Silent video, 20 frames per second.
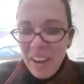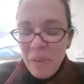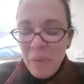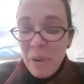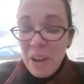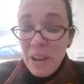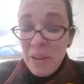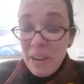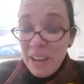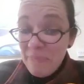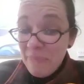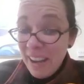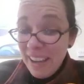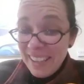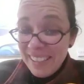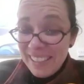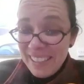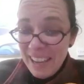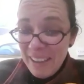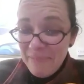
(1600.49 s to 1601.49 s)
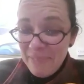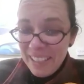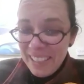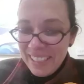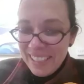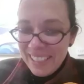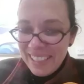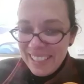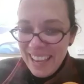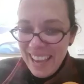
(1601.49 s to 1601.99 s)
Were you in my
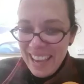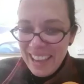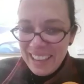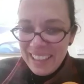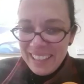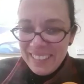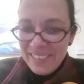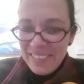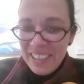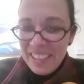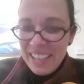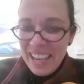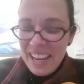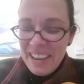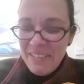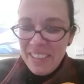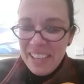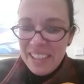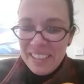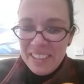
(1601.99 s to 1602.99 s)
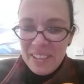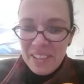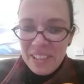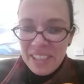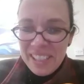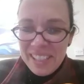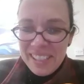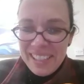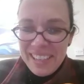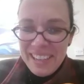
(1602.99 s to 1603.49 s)
assembly today? Is any of these
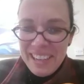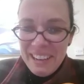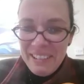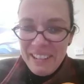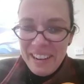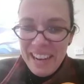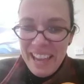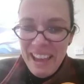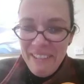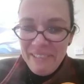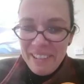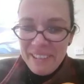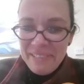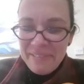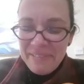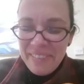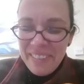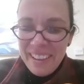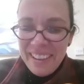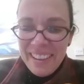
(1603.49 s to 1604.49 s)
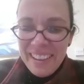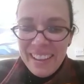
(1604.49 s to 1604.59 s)
daughters in year 11?